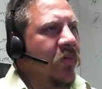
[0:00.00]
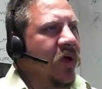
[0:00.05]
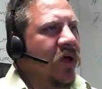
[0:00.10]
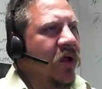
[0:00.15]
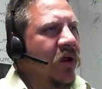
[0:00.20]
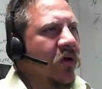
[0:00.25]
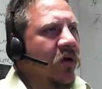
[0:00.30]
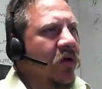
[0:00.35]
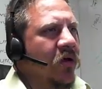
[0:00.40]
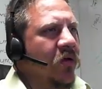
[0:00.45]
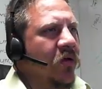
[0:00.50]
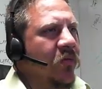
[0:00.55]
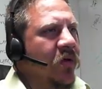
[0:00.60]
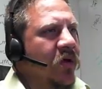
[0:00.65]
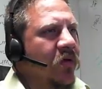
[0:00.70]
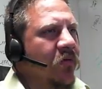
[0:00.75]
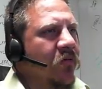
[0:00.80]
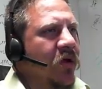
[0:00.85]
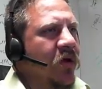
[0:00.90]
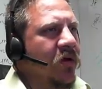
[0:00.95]
Bad
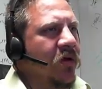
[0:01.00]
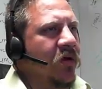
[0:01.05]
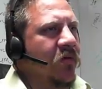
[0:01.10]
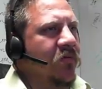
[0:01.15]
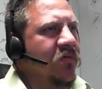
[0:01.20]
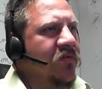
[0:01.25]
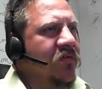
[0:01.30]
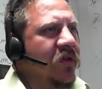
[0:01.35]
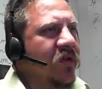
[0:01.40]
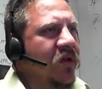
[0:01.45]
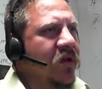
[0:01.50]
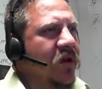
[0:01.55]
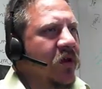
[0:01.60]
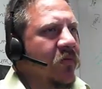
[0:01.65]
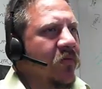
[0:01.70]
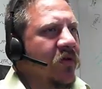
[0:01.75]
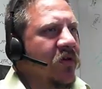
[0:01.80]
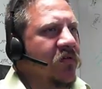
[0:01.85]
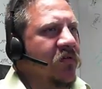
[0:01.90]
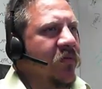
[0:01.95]
argument, random seed,
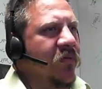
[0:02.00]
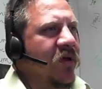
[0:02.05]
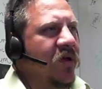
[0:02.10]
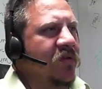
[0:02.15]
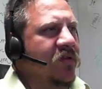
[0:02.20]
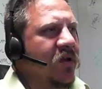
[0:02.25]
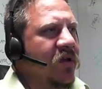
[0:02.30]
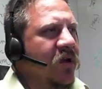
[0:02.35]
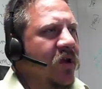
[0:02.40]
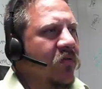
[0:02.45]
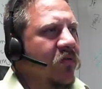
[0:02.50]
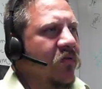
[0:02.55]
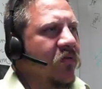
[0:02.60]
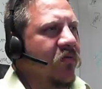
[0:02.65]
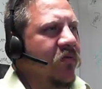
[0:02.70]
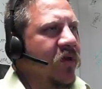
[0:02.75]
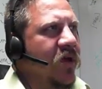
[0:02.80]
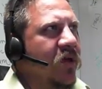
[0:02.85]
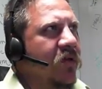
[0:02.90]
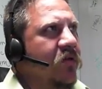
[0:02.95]
never expected, got
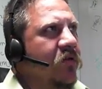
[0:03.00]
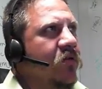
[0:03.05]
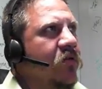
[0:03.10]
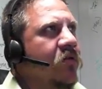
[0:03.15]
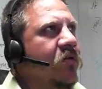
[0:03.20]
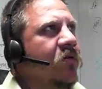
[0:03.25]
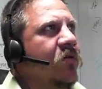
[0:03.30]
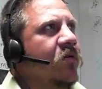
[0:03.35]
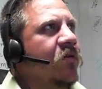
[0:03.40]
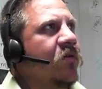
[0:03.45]
no value.